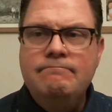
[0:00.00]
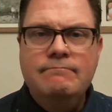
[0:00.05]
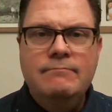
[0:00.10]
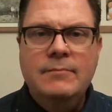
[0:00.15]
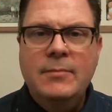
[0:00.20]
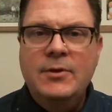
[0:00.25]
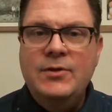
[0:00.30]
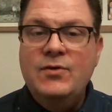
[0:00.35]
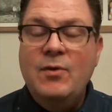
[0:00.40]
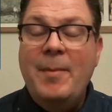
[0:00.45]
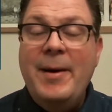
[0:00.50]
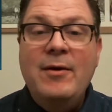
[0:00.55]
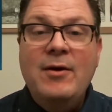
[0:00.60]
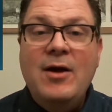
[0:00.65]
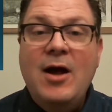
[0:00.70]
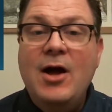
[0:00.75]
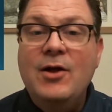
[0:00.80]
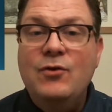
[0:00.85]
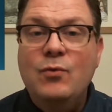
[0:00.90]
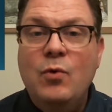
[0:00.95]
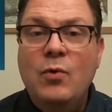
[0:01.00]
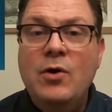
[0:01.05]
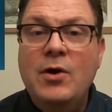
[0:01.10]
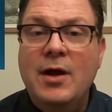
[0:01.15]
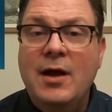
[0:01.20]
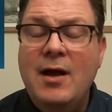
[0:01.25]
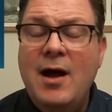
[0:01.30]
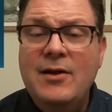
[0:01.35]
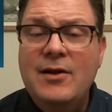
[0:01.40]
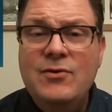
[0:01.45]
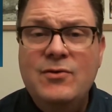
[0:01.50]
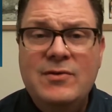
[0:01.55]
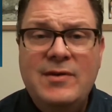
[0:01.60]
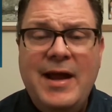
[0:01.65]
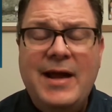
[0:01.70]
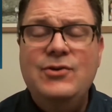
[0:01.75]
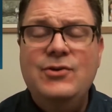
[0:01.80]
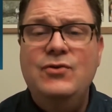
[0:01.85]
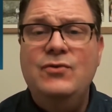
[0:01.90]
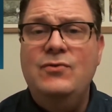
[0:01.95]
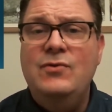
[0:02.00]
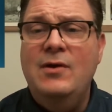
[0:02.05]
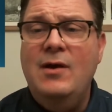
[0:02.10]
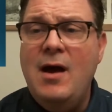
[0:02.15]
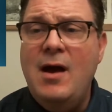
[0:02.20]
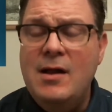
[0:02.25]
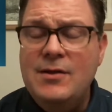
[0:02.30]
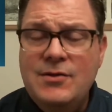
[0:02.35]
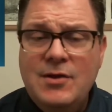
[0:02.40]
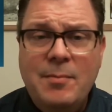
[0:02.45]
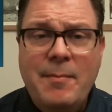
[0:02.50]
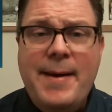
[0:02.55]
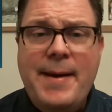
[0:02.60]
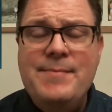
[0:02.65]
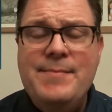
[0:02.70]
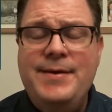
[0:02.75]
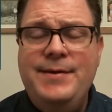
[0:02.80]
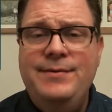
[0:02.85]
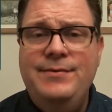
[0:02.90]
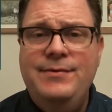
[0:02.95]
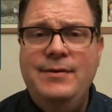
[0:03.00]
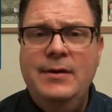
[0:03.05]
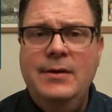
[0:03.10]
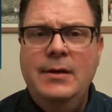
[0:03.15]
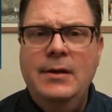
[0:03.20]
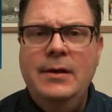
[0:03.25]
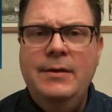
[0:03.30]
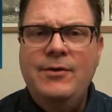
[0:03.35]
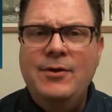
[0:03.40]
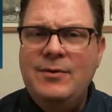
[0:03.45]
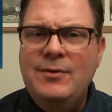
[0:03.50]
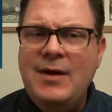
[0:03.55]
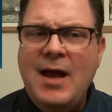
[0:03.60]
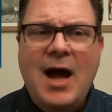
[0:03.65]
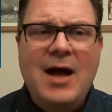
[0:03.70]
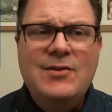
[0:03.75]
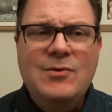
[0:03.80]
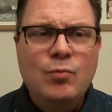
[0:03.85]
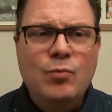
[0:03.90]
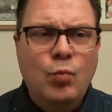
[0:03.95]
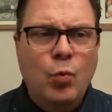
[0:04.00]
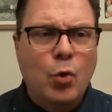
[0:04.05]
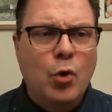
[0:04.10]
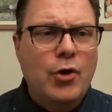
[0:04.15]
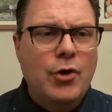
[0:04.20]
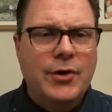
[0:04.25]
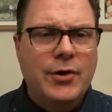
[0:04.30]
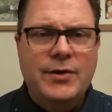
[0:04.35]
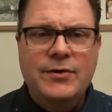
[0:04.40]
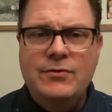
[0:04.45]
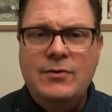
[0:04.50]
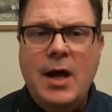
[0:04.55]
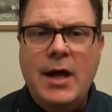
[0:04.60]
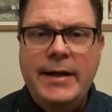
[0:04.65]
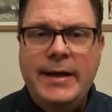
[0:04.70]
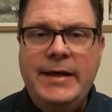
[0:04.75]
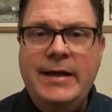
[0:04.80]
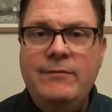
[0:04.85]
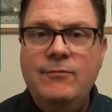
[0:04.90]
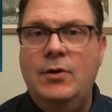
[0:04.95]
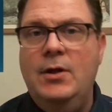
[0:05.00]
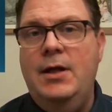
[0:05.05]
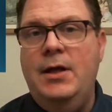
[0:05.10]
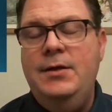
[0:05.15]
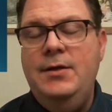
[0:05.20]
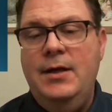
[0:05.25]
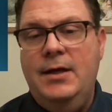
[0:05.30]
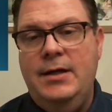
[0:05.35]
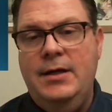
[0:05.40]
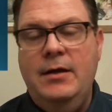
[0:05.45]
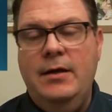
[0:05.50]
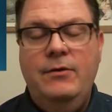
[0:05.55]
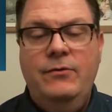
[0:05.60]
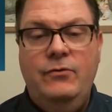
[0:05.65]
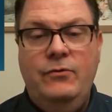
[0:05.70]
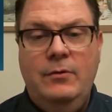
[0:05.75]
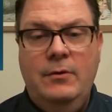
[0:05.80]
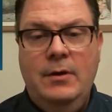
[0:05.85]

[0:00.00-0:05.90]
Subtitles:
it's about God's word and God's statutes and God's commandments. God's word is not evil unto us.